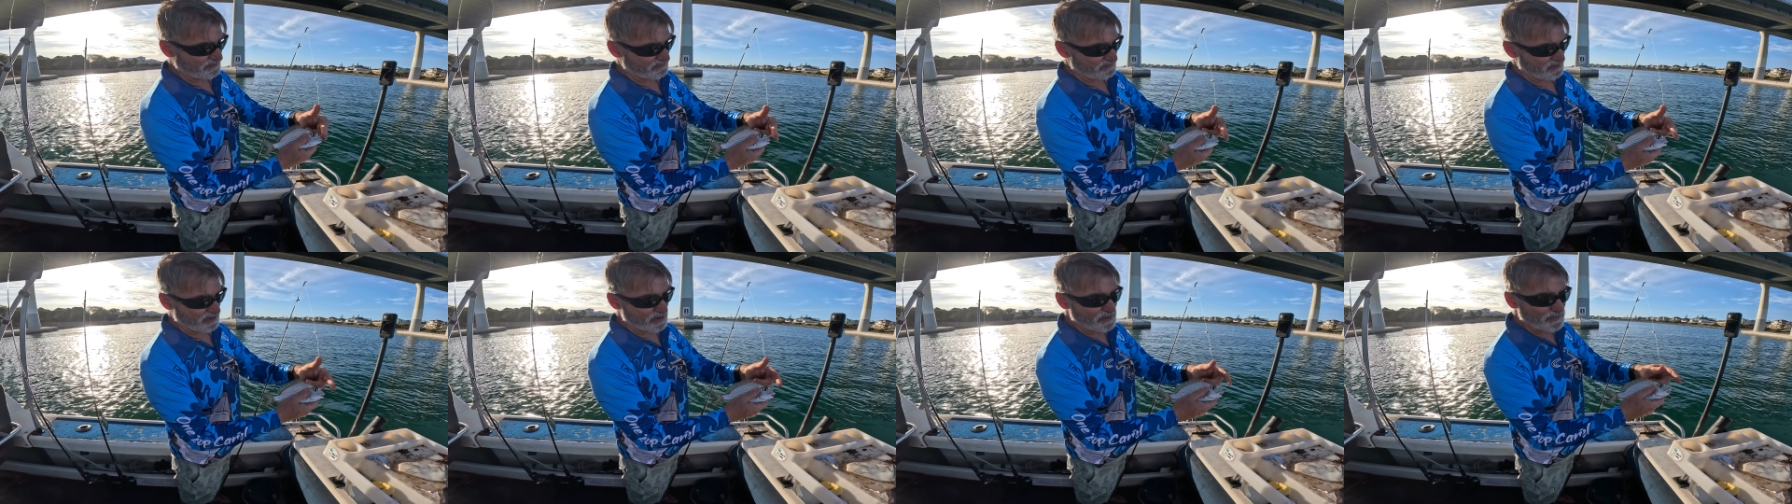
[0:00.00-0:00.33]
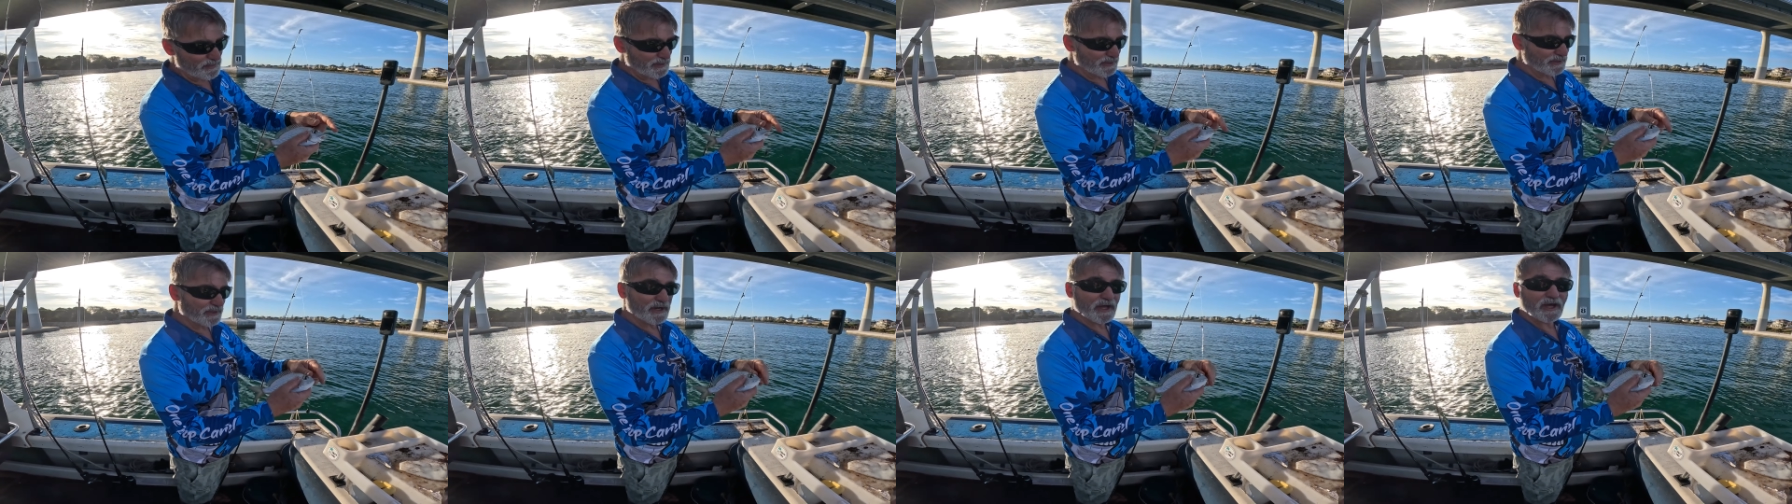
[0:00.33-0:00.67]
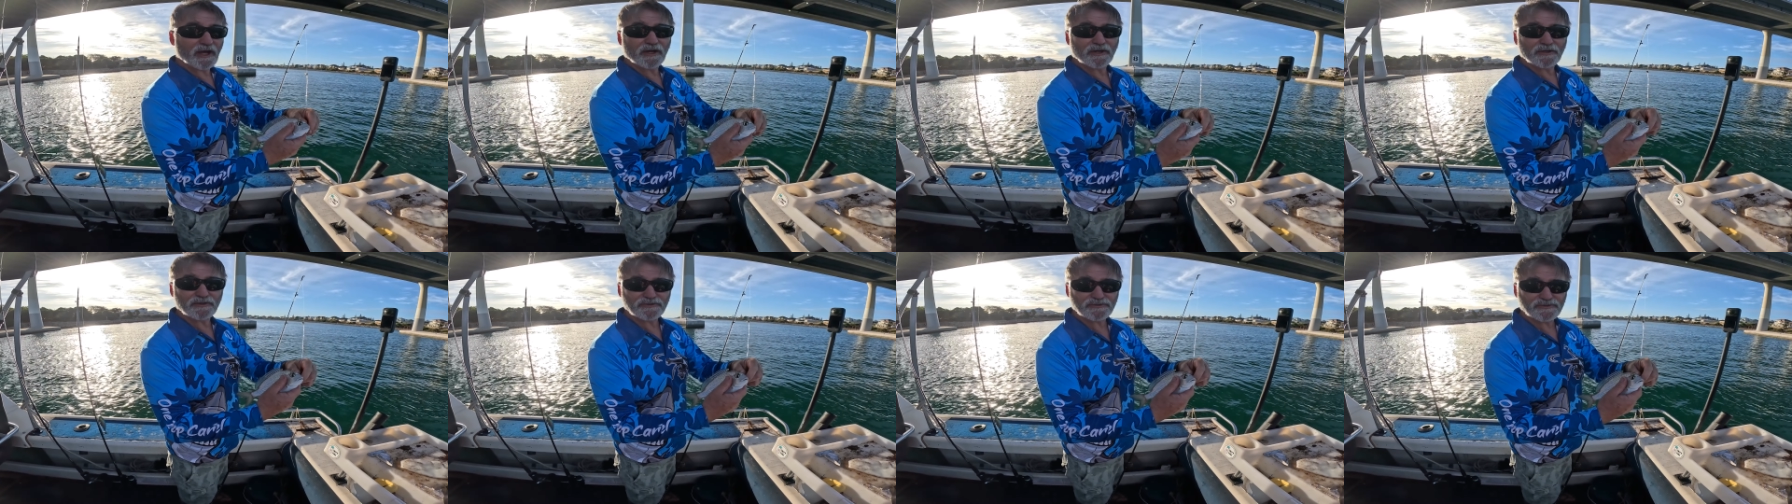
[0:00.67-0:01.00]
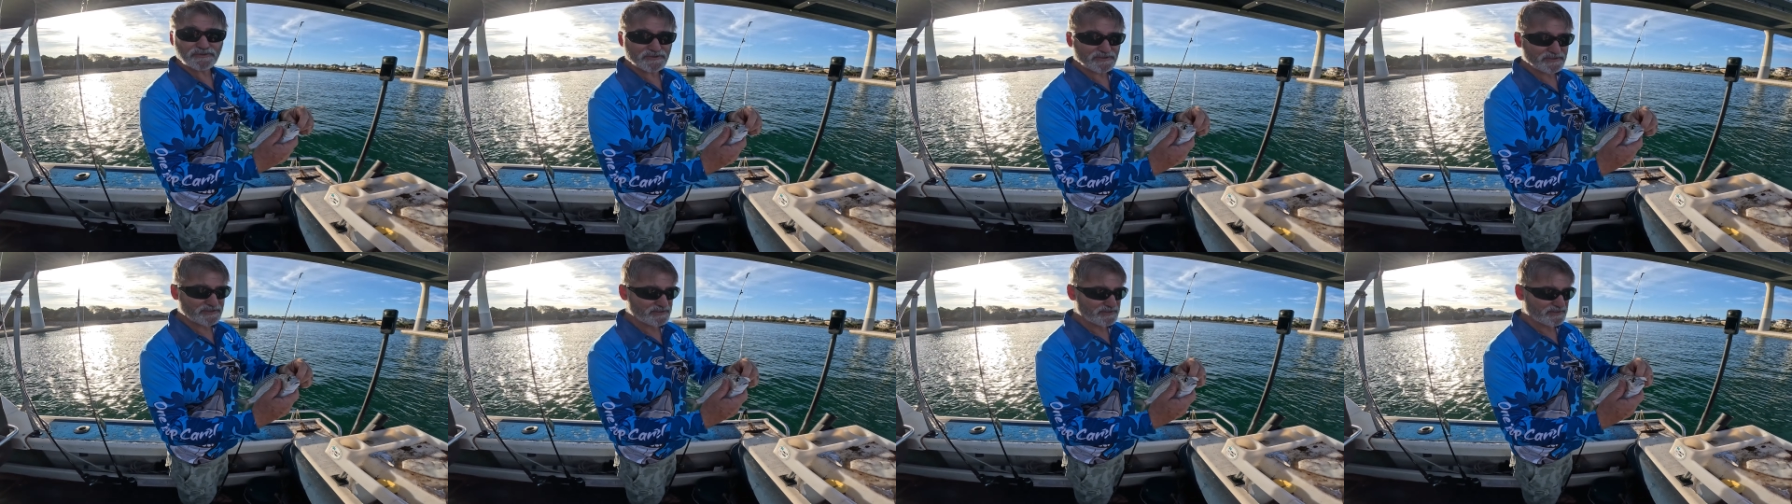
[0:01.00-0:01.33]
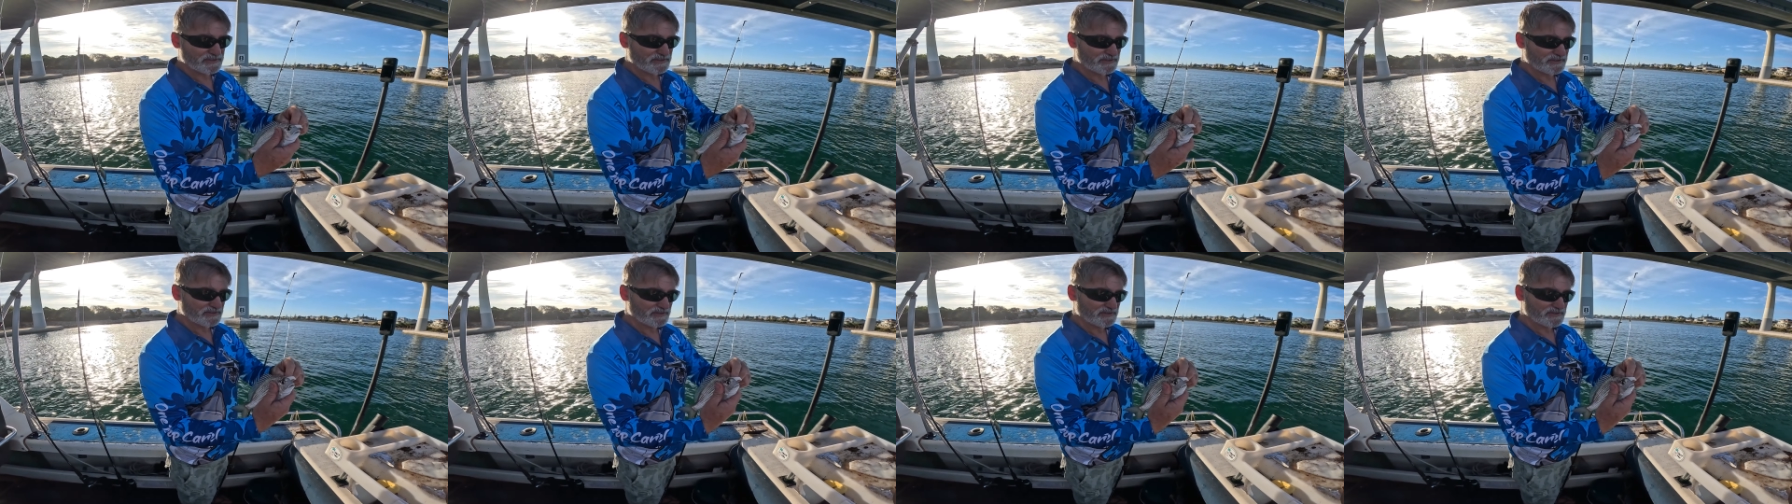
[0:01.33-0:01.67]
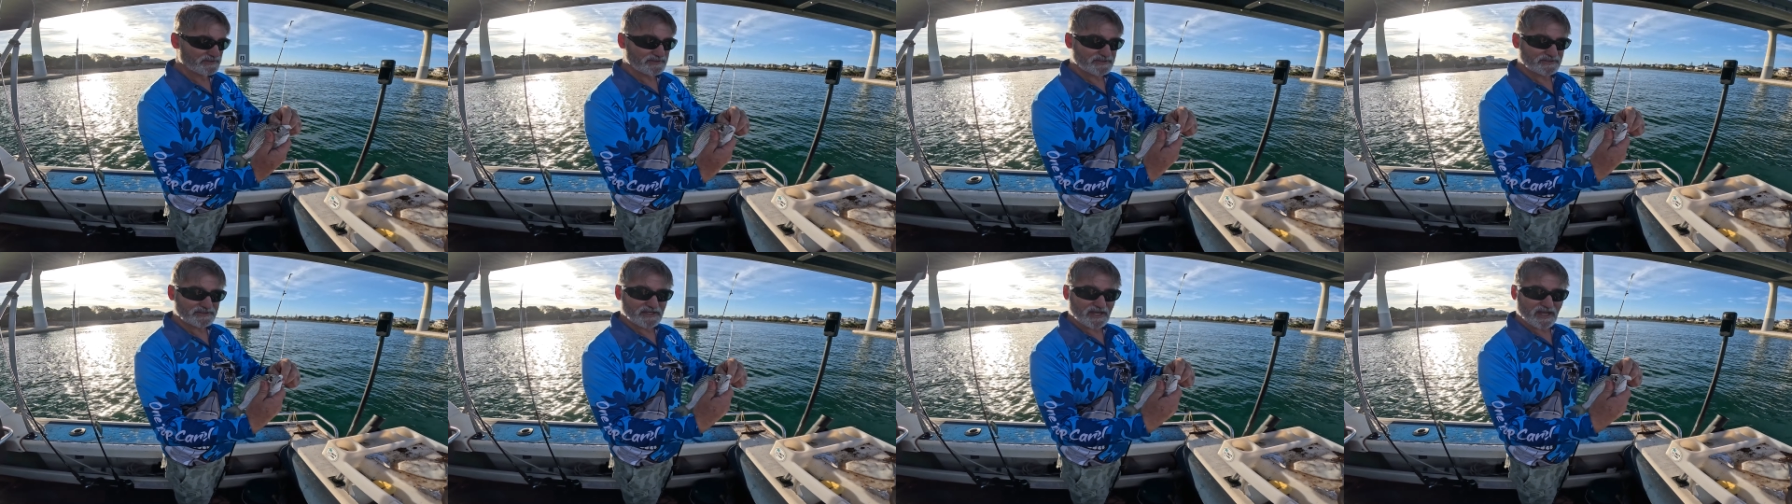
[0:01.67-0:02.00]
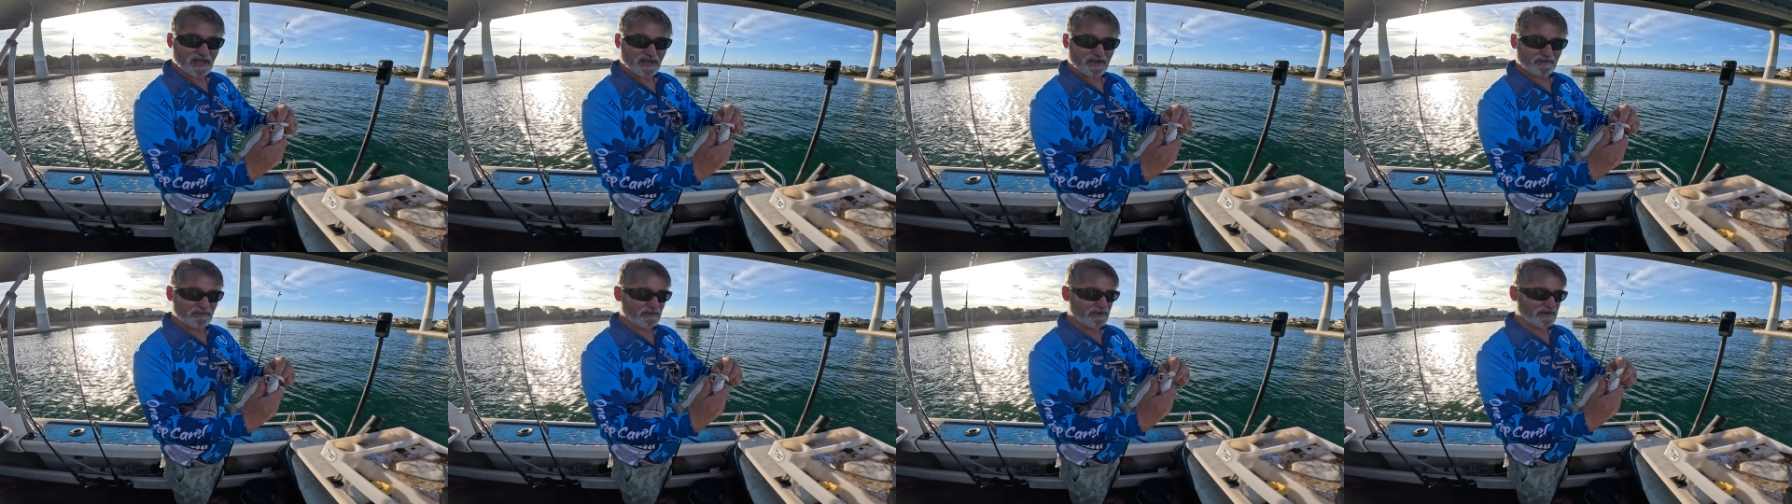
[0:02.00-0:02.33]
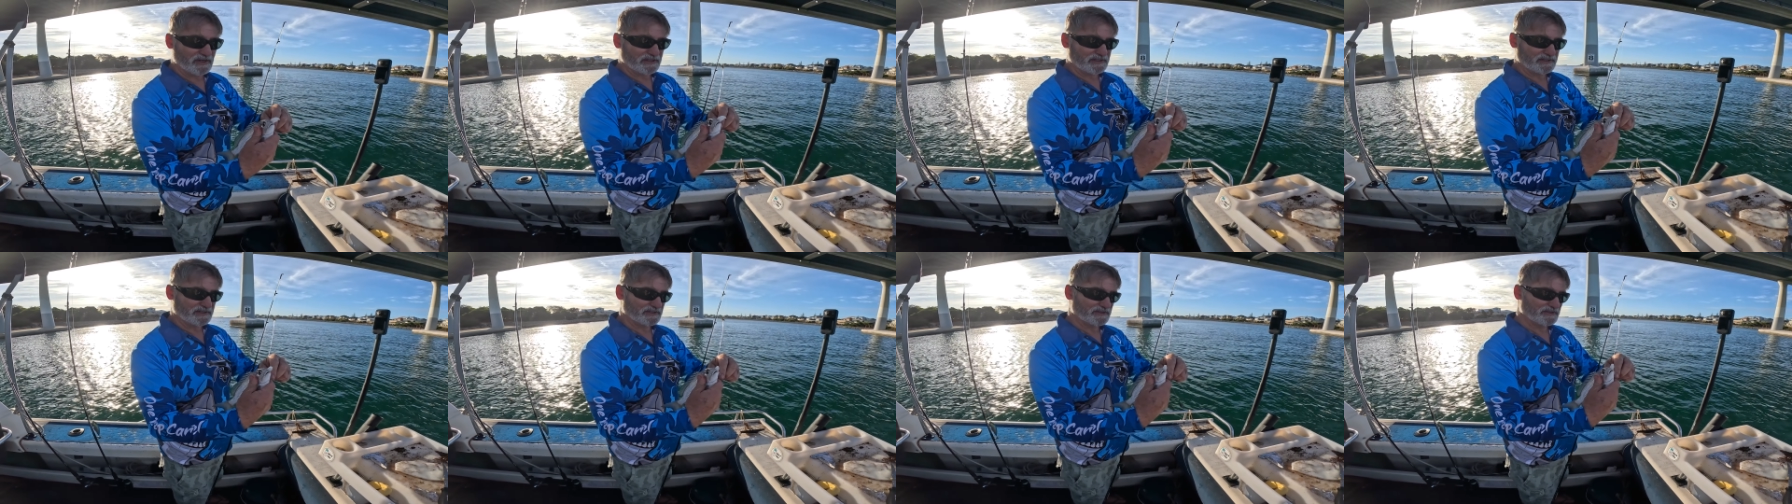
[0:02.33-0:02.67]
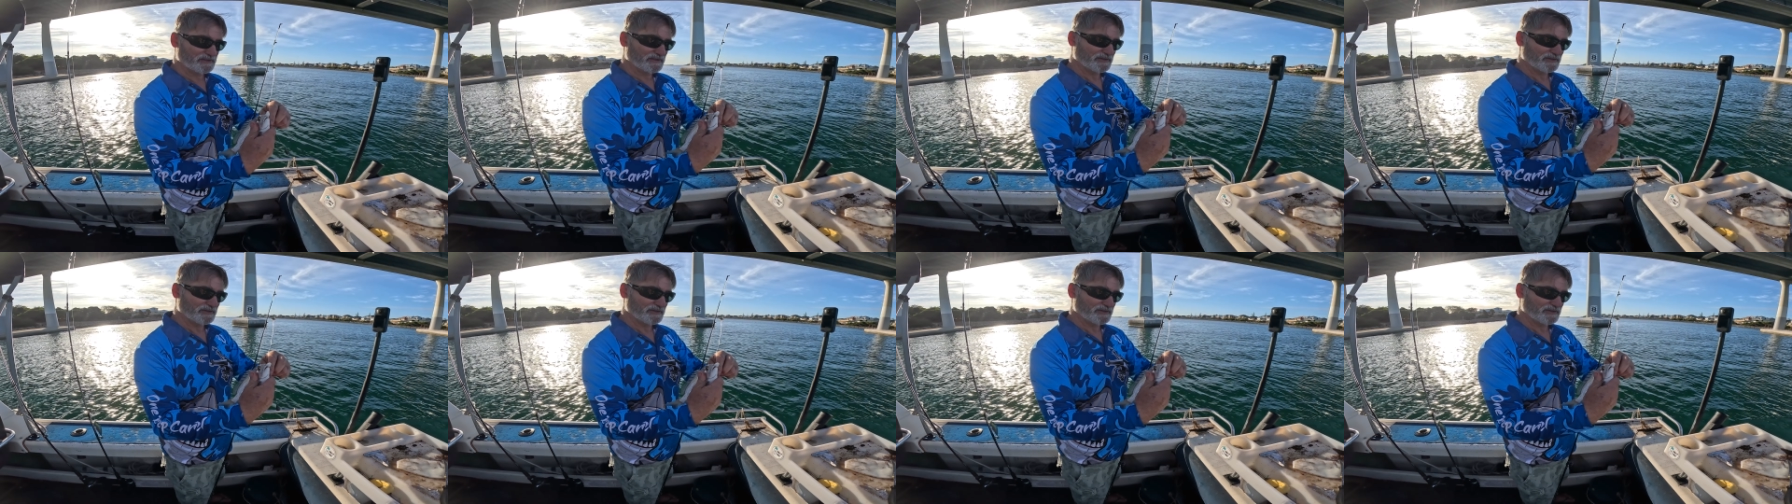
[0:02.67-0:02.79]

a Roman nose. It's a tarwine,